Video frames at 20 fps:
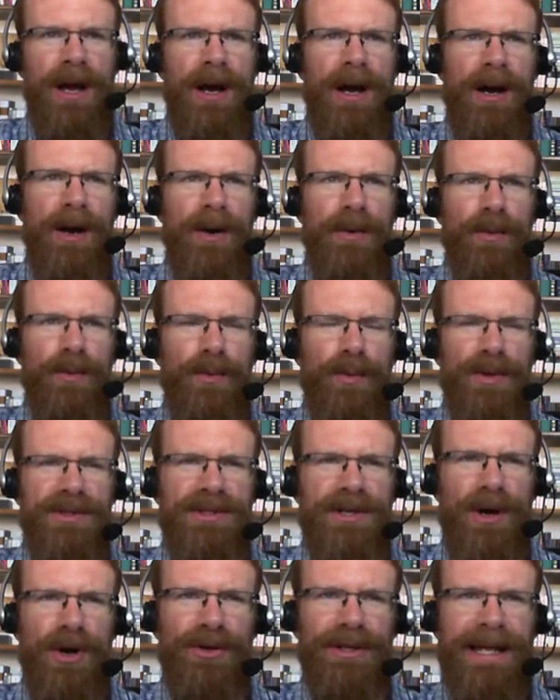uh,
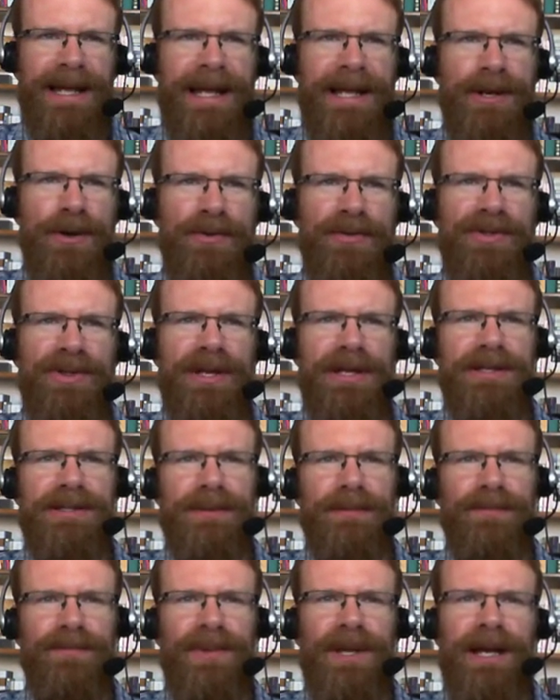what's called
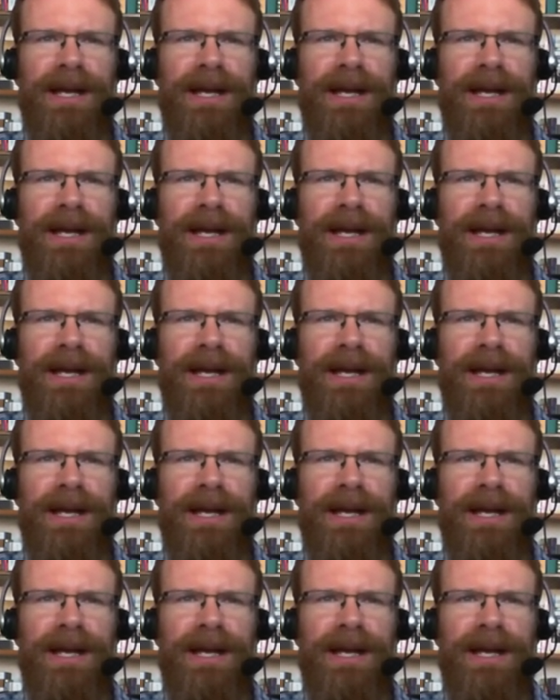henotheism.